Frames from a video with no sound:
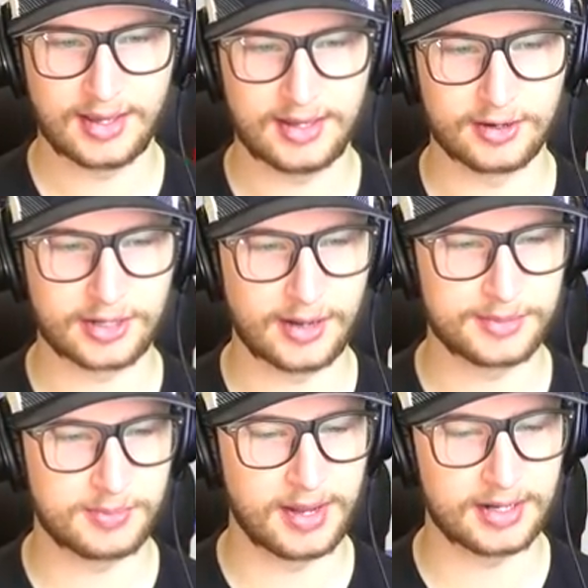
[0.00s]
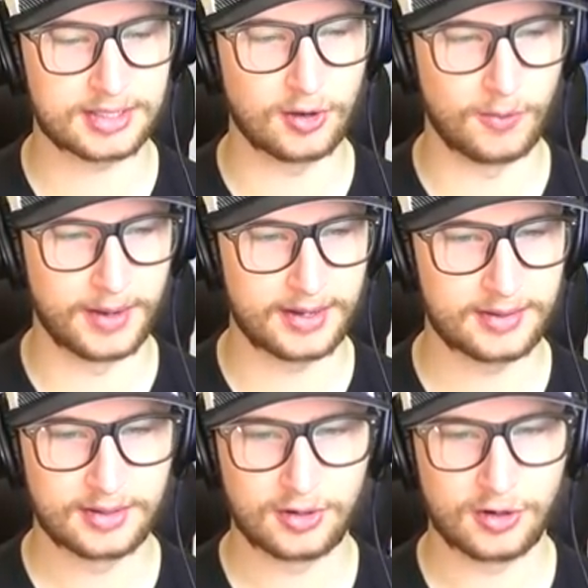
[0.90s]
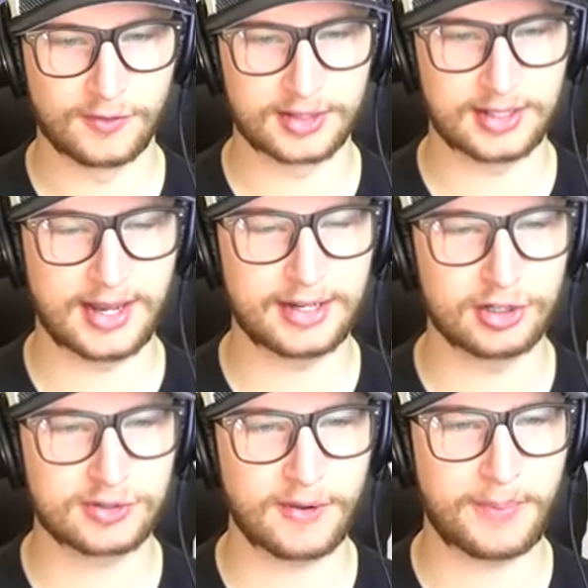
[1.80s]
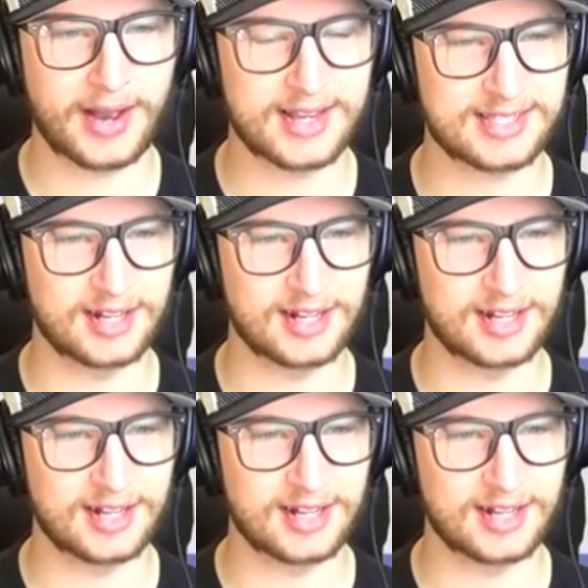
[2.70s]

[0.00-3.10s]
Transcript: Here comes Manitoba. Over the line goes for a pass.